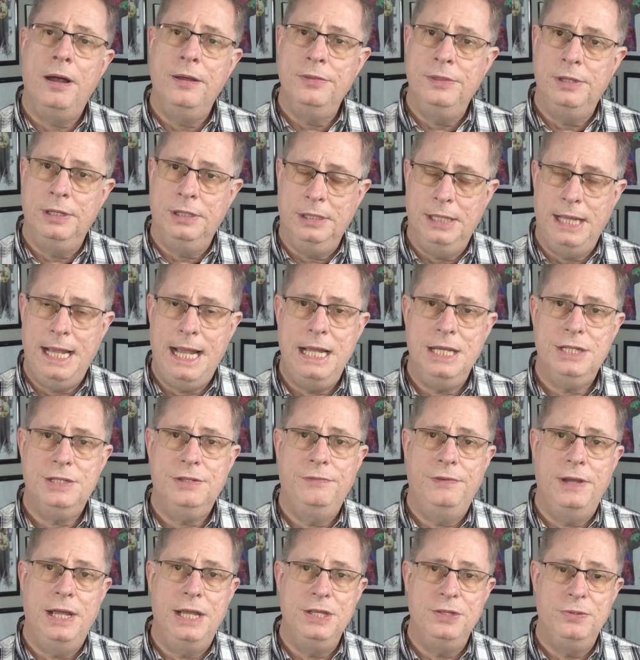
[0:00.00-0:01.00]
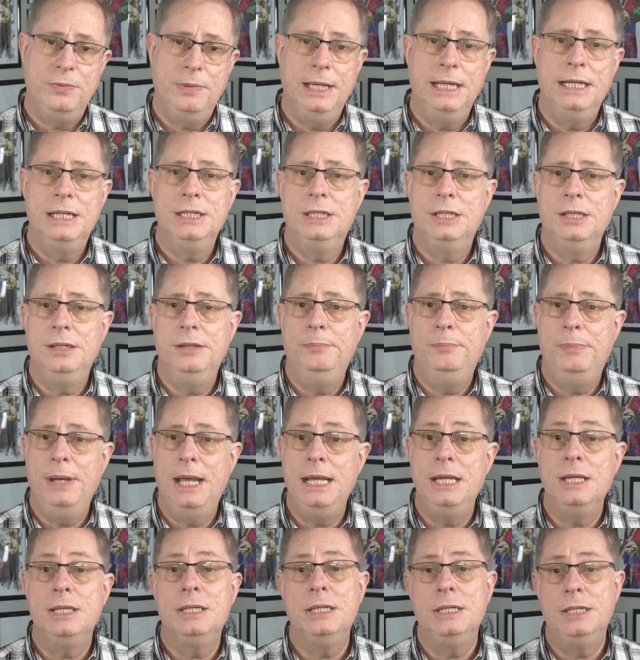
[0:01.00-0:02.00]
On the last phase, we get into the
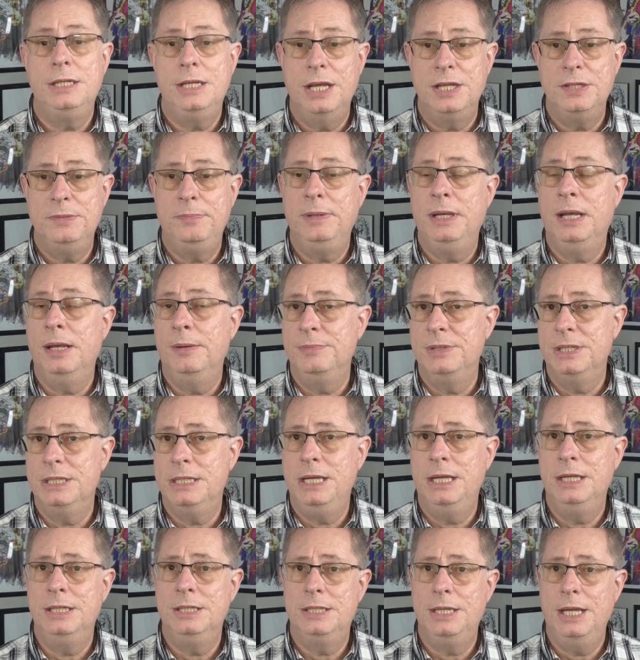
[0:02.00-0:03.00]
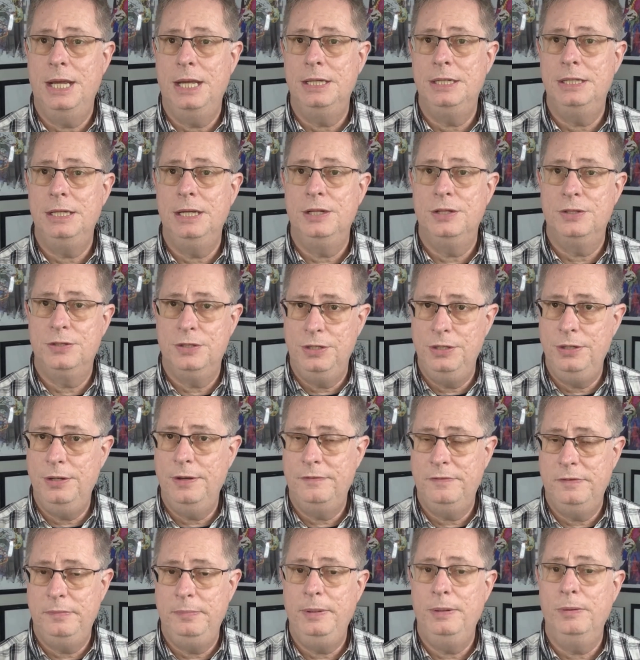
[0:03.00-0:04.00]
base, it does become a skin scent, and
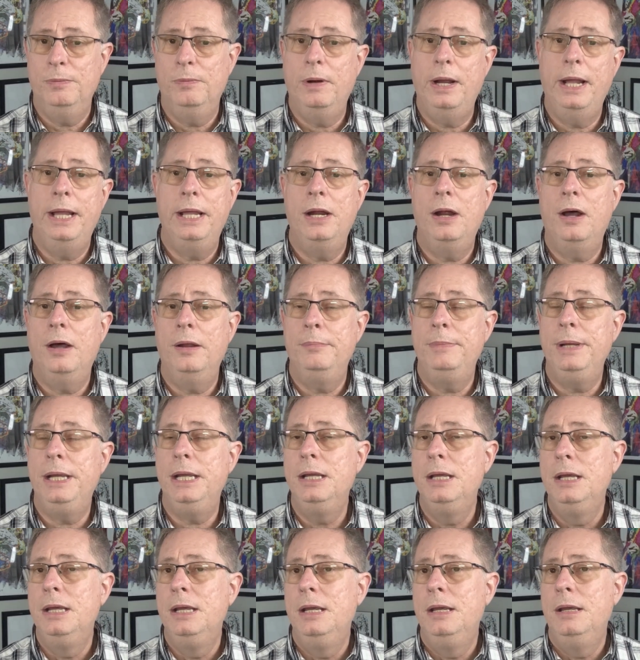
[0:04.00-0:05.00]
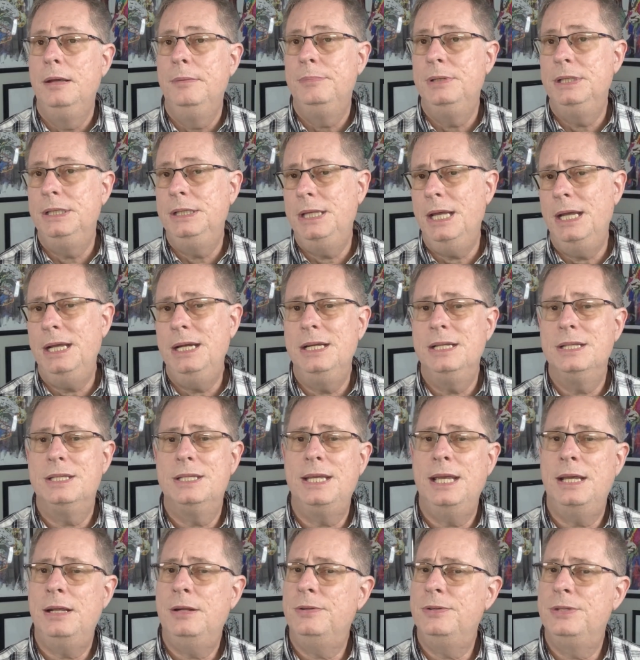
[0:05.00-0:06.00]
you have to be right on me. But then
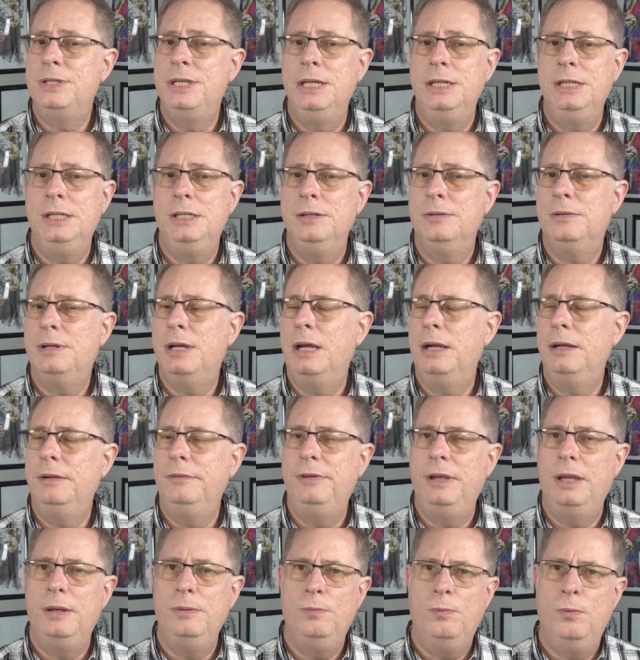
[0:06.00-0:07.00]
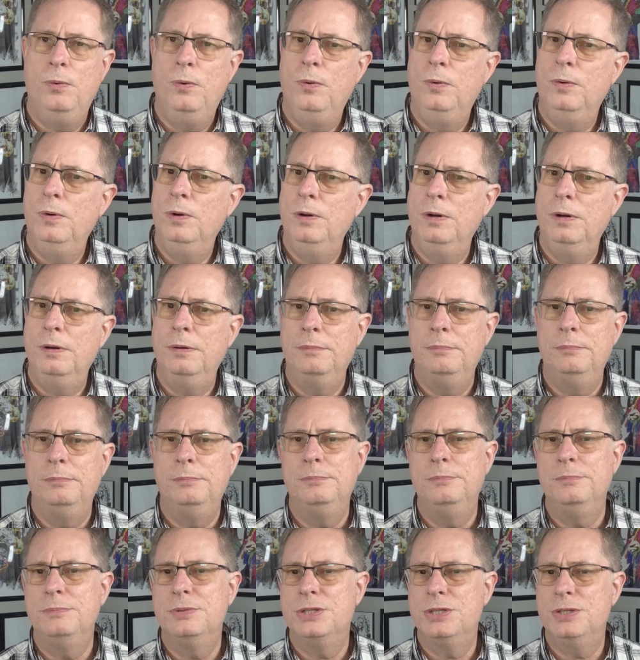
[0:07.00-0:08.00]
it settles into kind of a
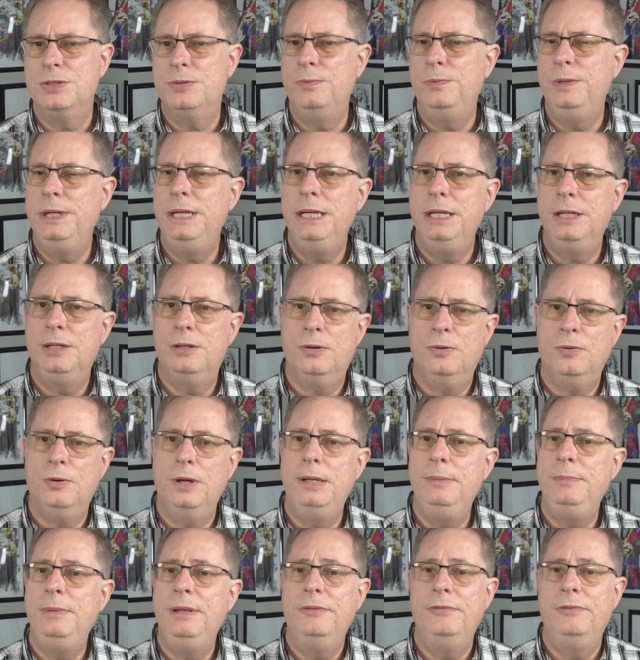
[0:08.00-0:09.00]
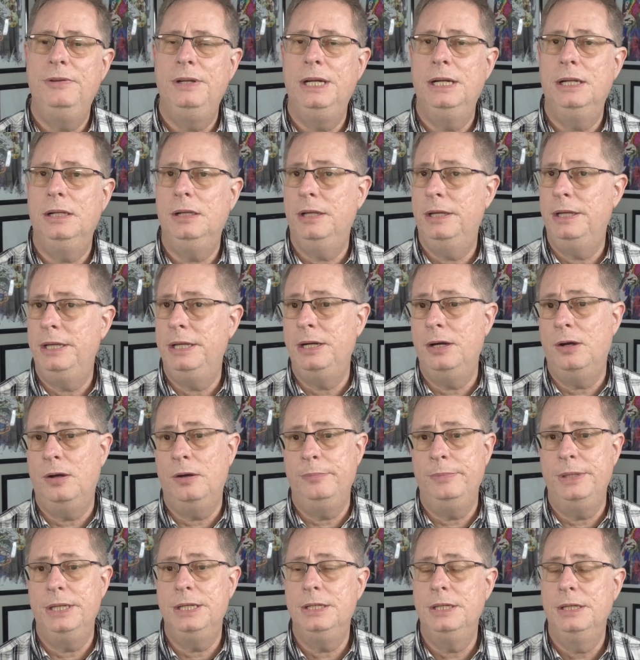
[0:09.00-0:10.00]
warm, sweet, creamy vanilla and
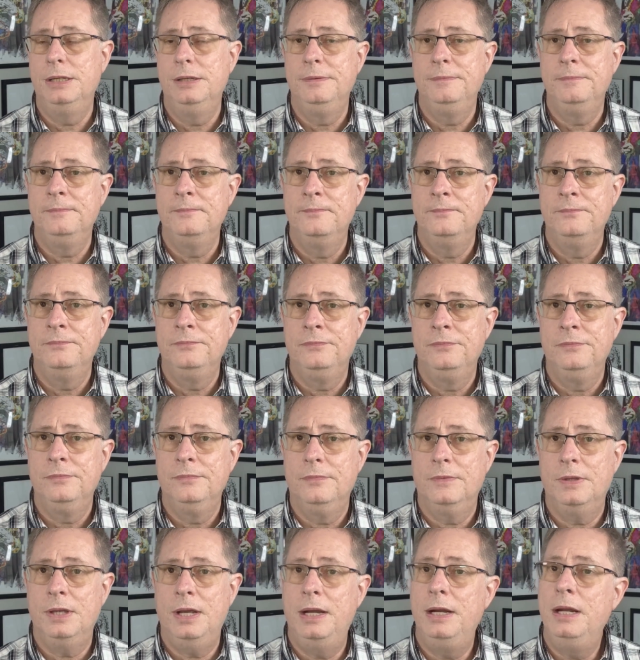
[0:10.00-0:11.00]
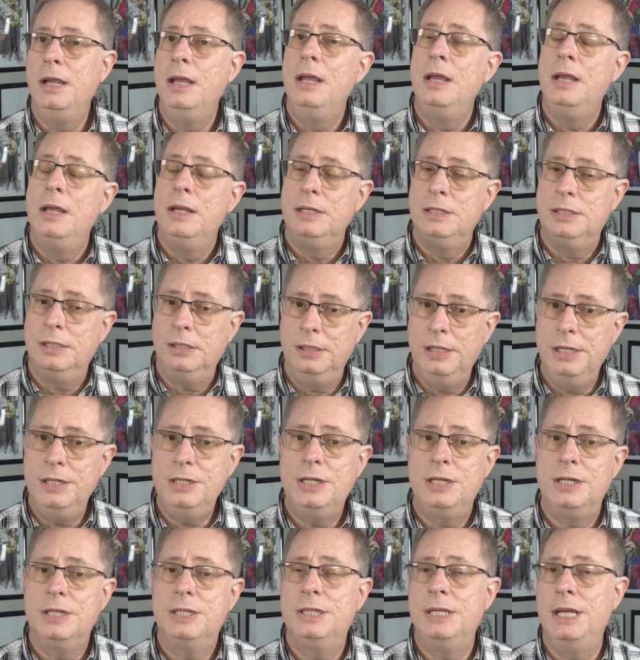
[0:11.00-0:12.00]
almond. Right?
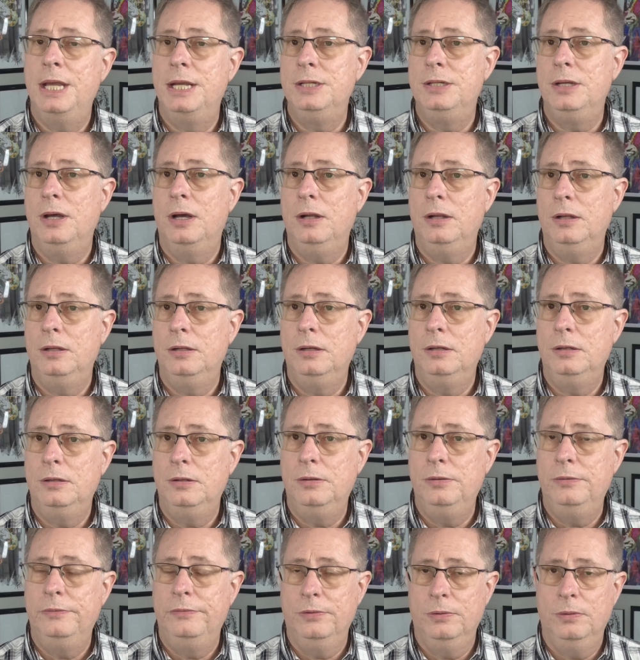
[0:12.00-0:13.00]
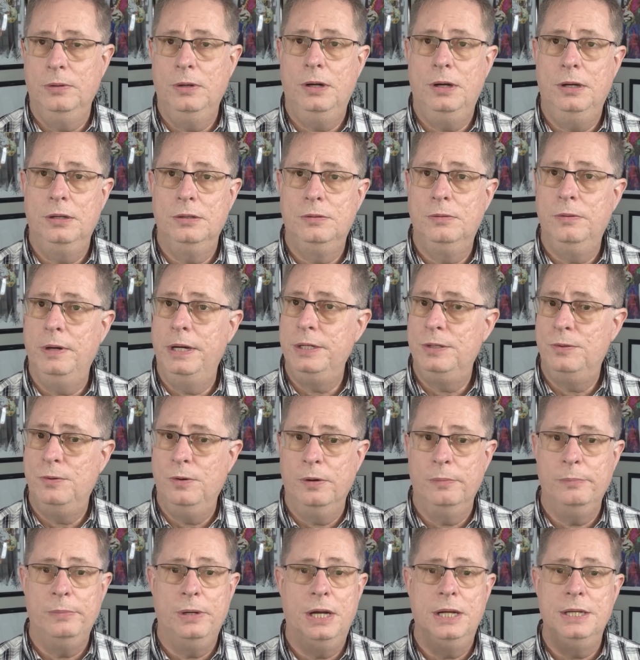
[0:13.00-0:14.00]
Delicious scent all overall. Great
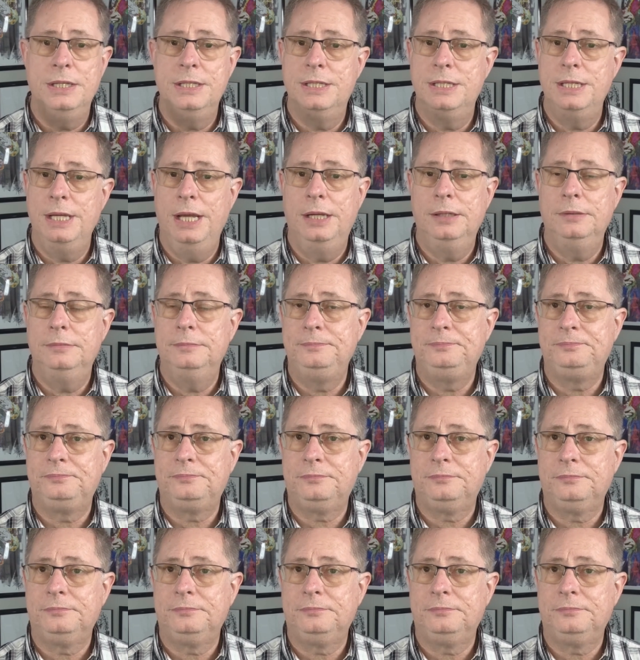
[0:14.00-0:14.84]
gourmand scent.